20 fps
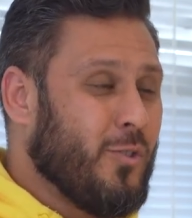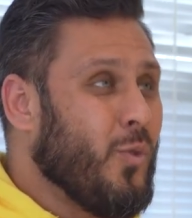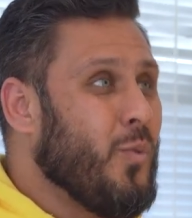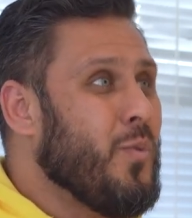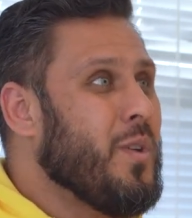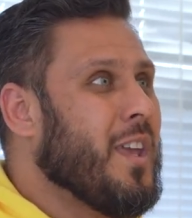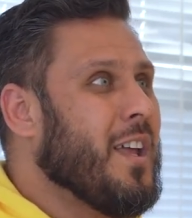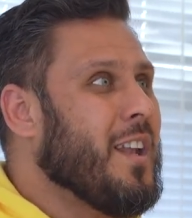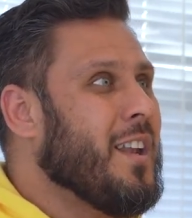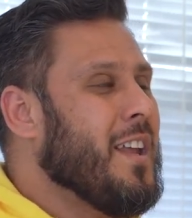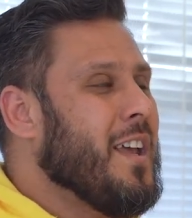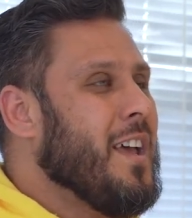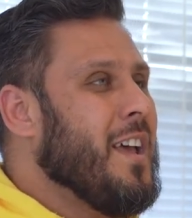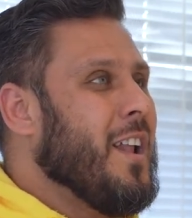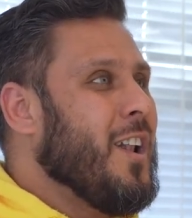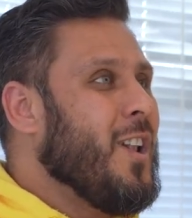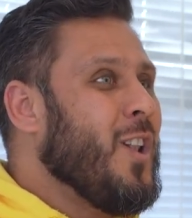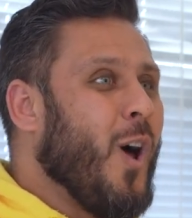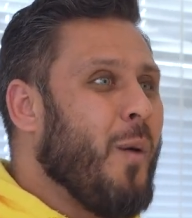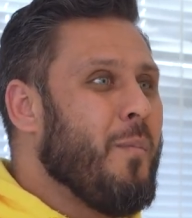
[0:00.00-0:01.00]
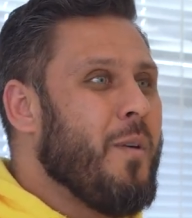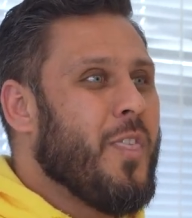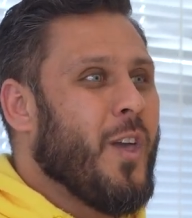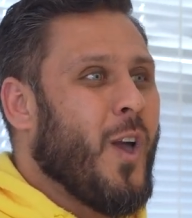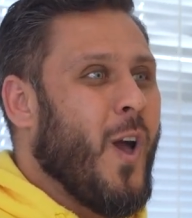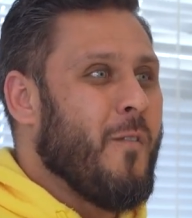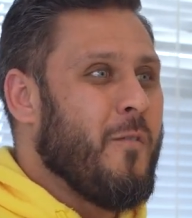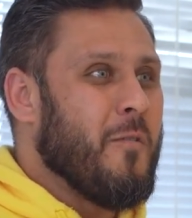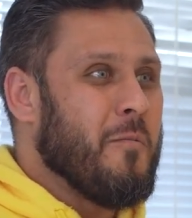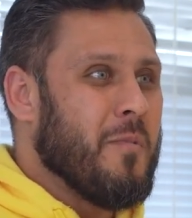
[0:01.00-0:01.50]
so we can lobby the
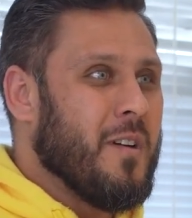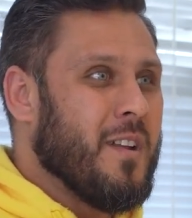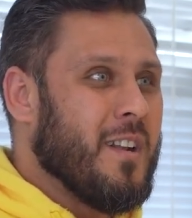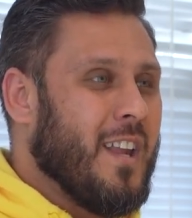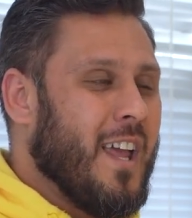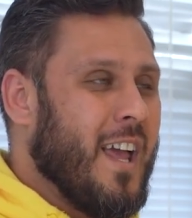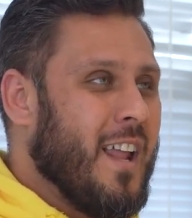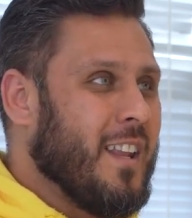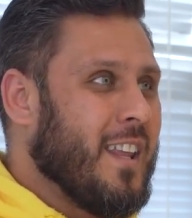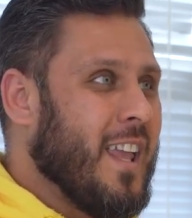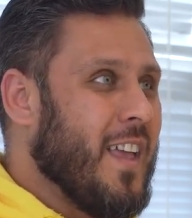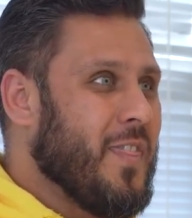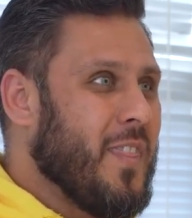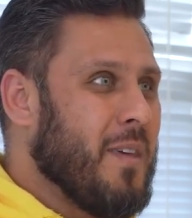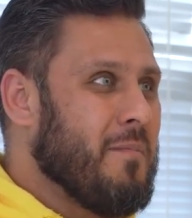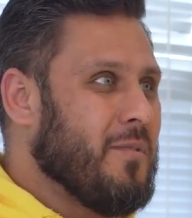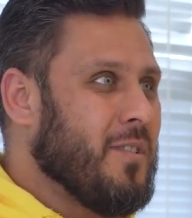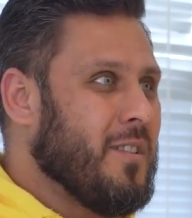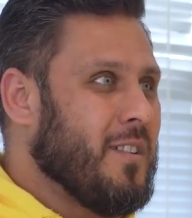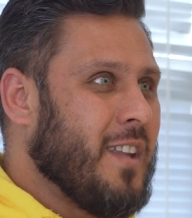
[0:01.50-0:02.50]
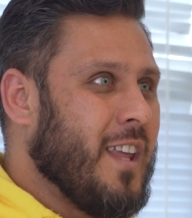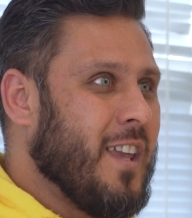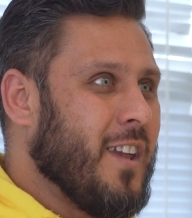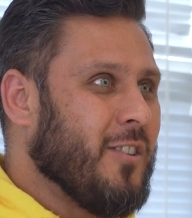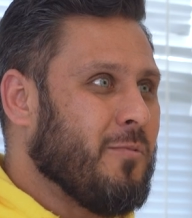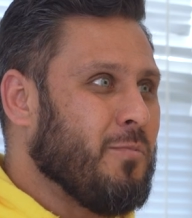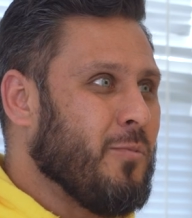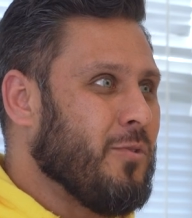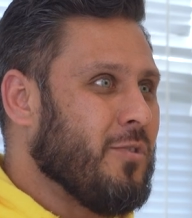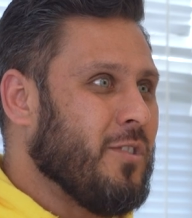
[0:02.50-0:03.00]
government and get them to take
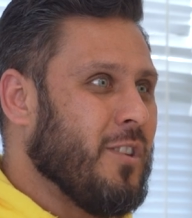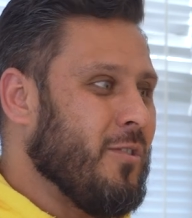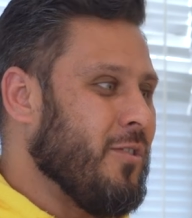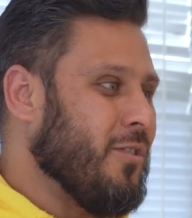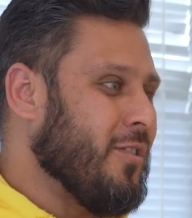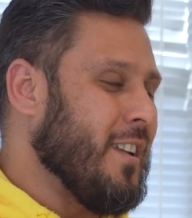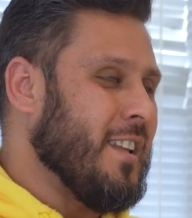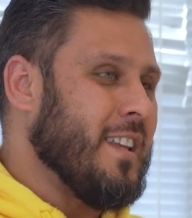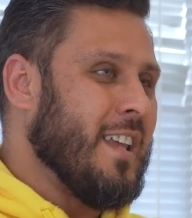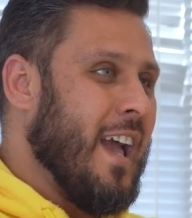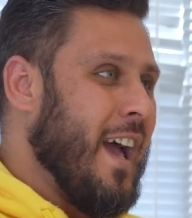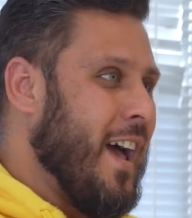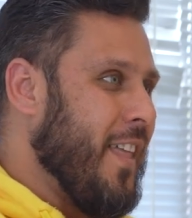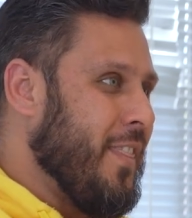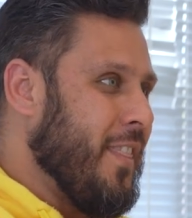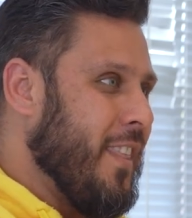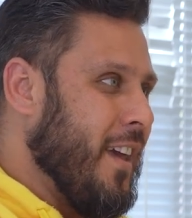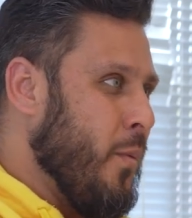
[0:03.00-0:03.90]
us more seriously at